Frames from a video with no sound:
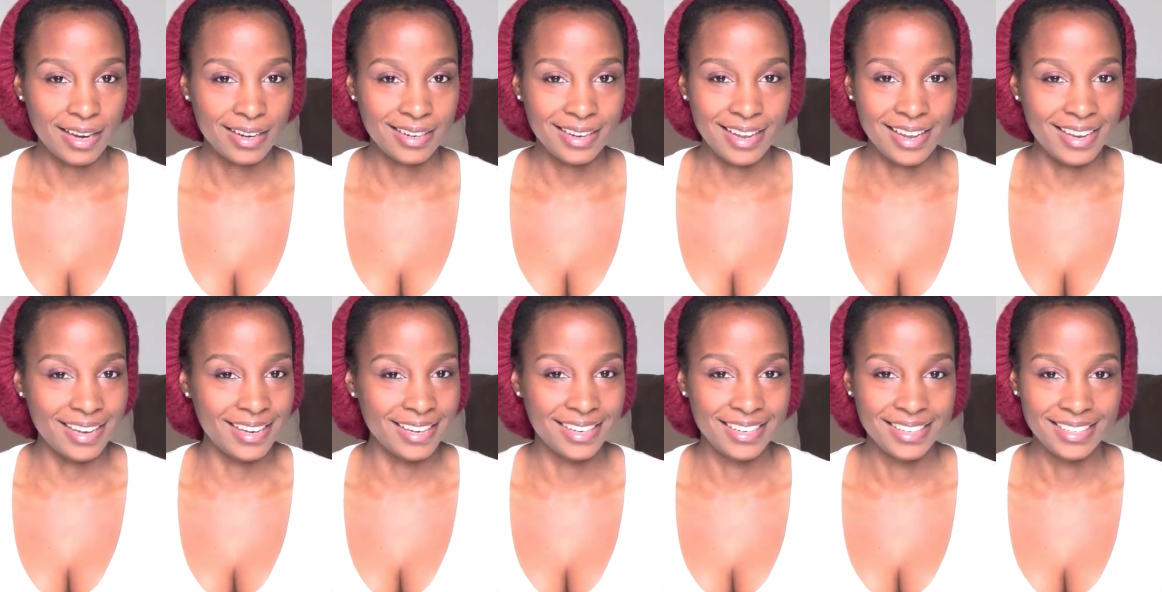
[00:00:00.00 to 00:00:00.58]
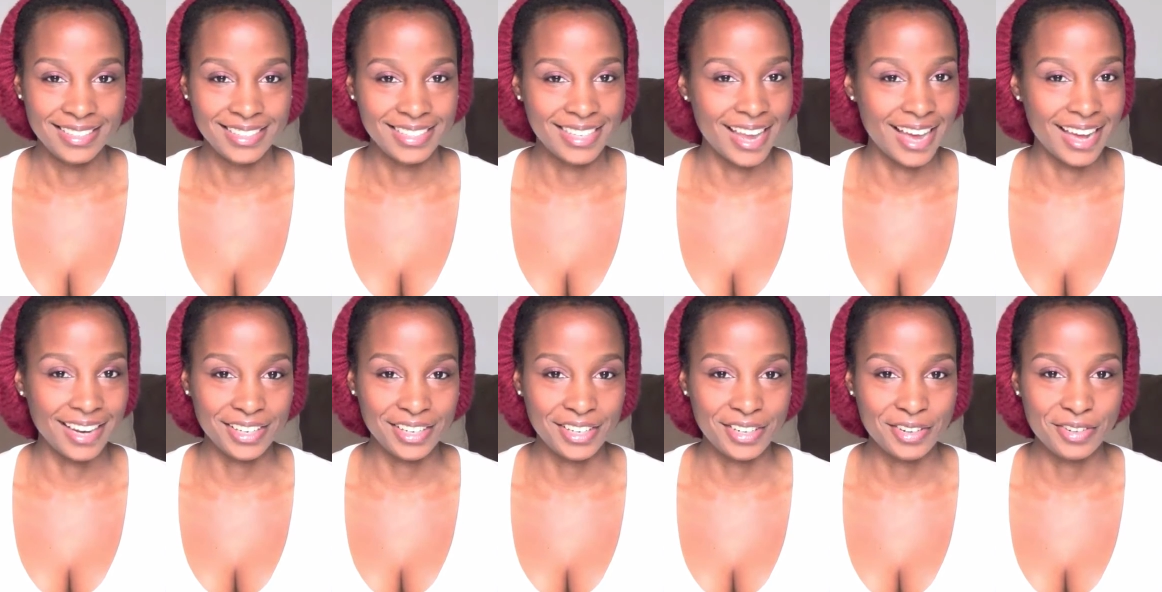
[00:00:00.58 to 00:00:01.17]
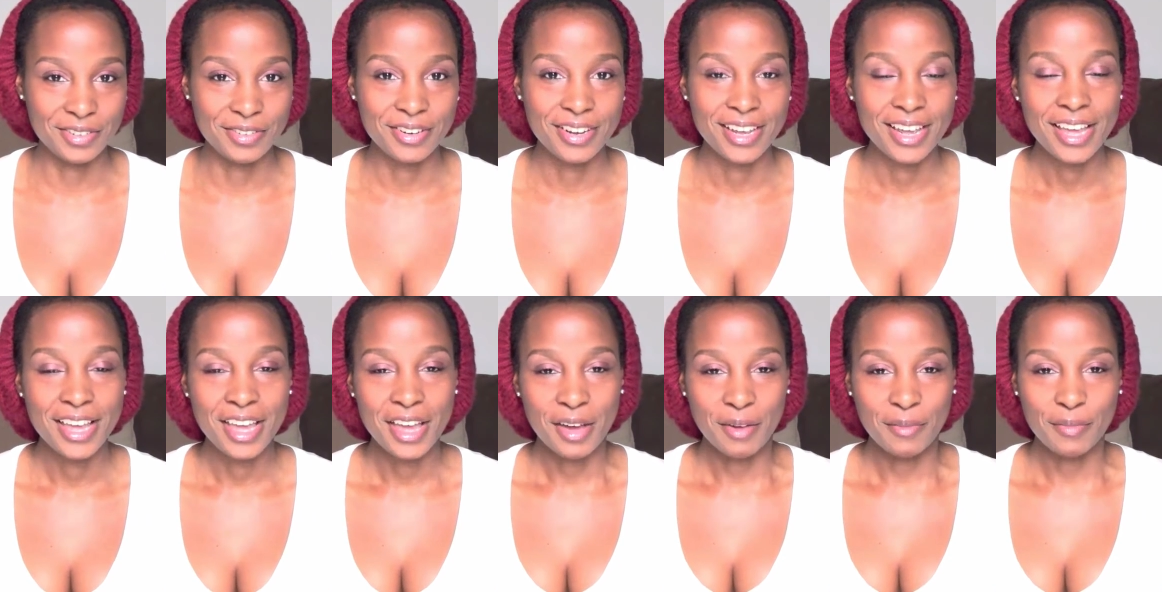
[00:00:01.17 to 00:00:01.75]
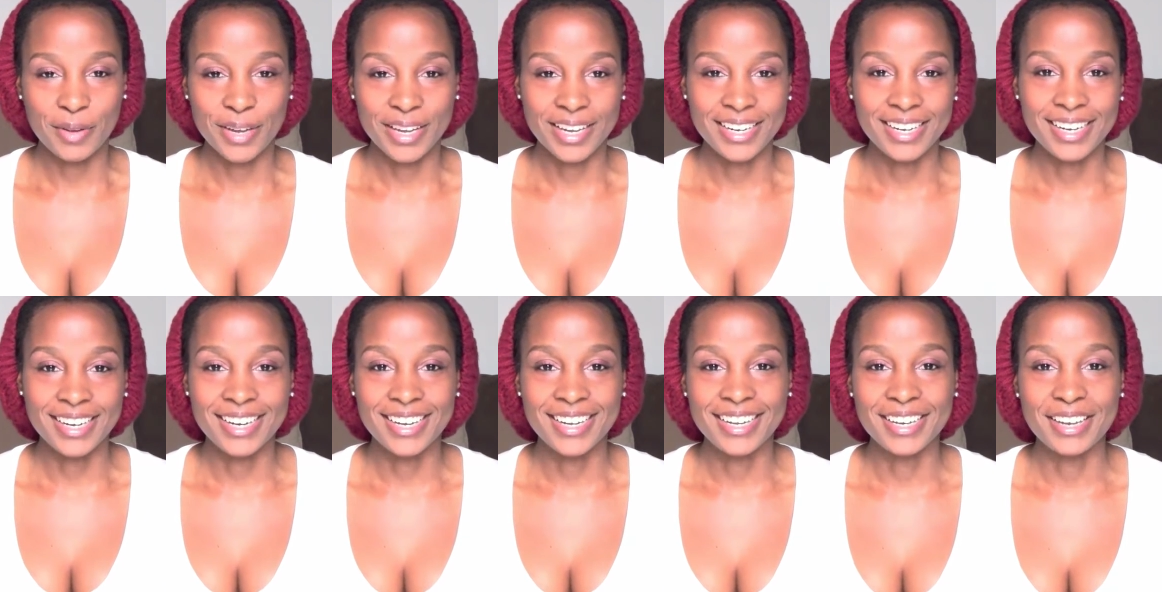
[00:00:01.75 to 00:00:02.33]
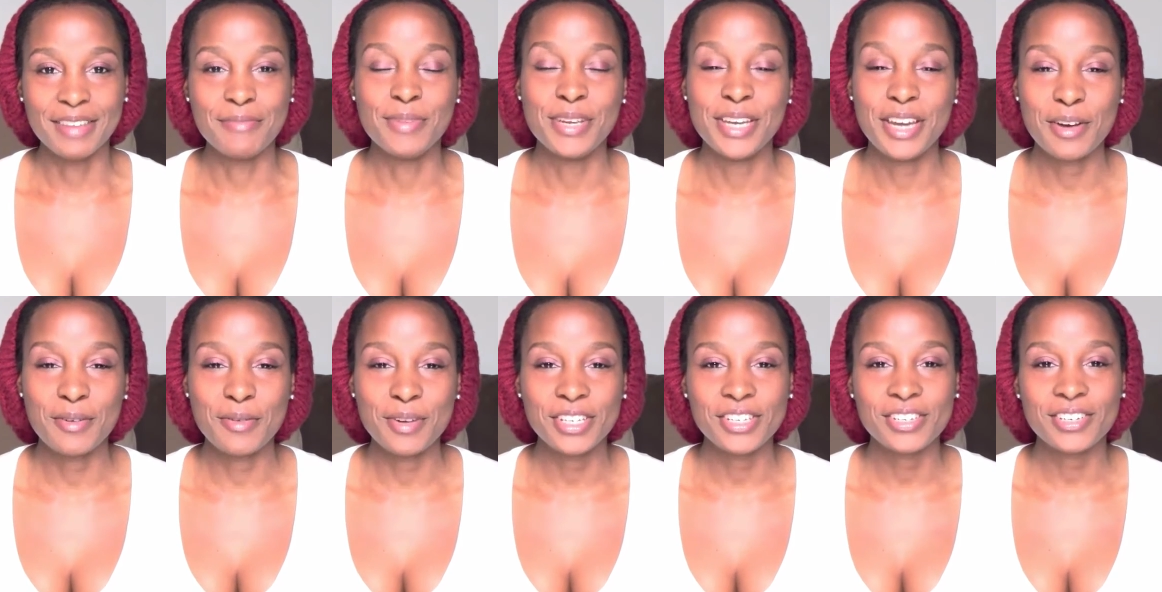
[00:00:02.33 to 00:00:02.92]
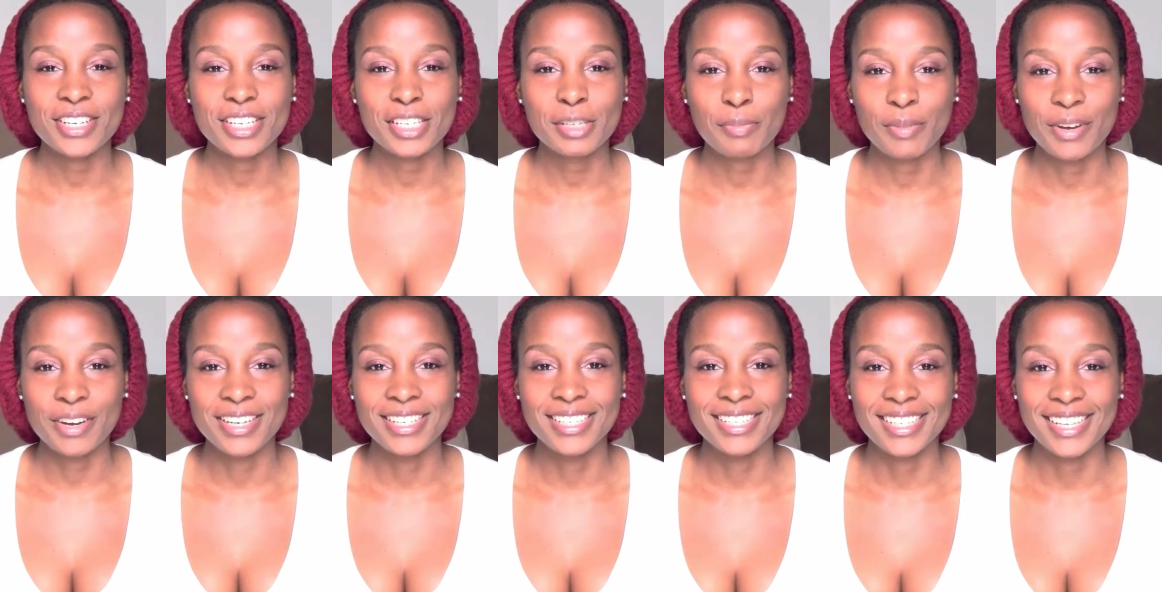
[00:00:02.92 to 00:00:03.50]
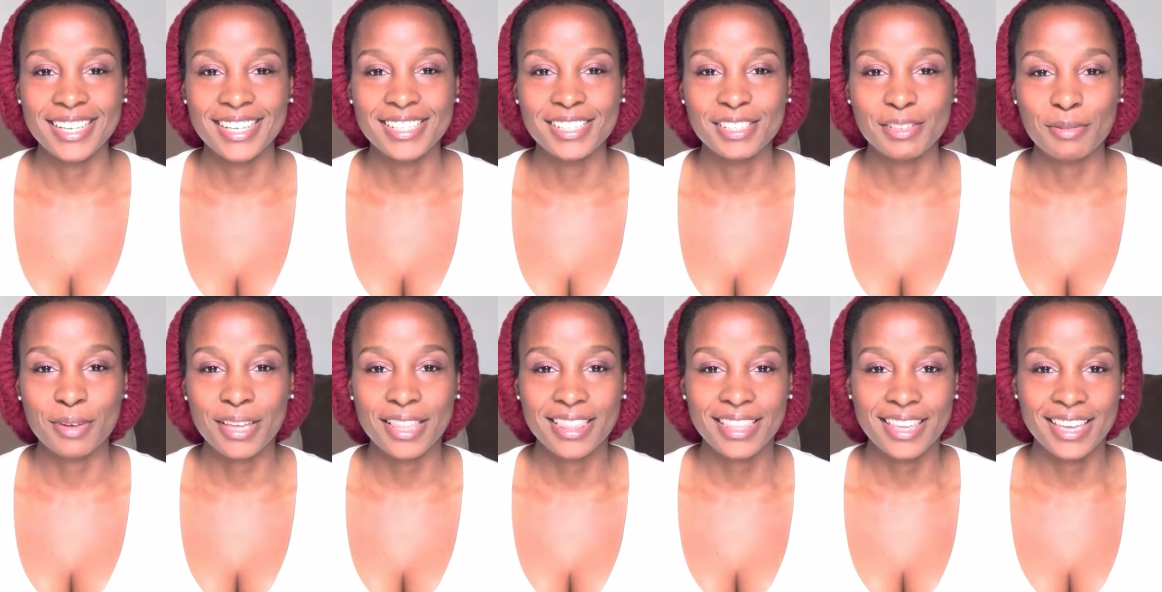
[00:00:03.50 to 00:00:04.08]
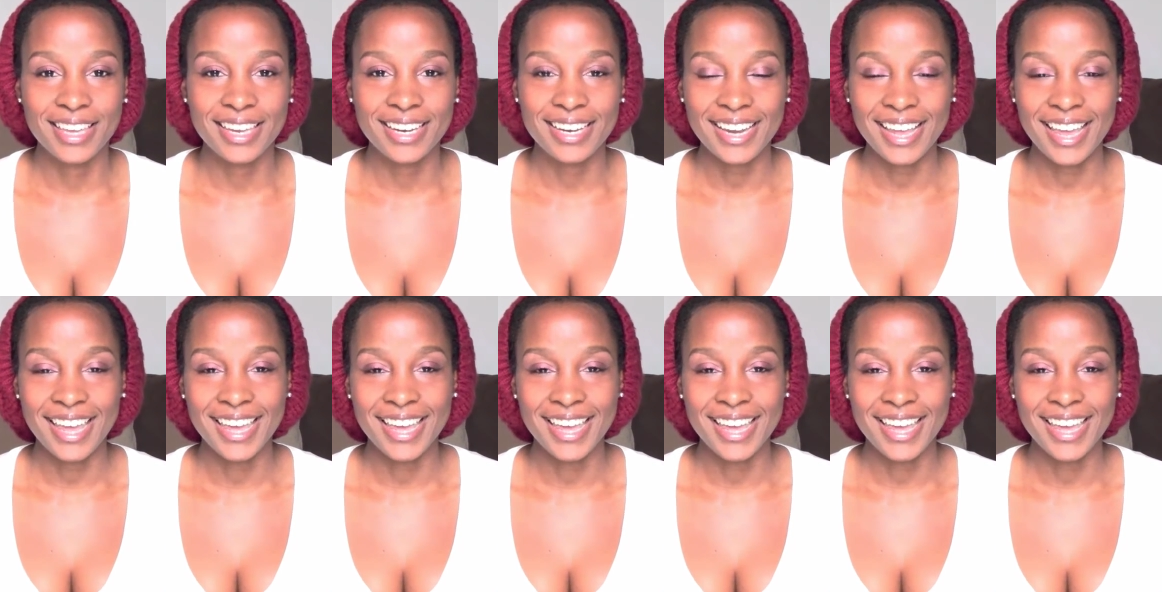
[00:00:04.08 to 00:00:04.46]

It's not cute, but let me know what your experience is with it,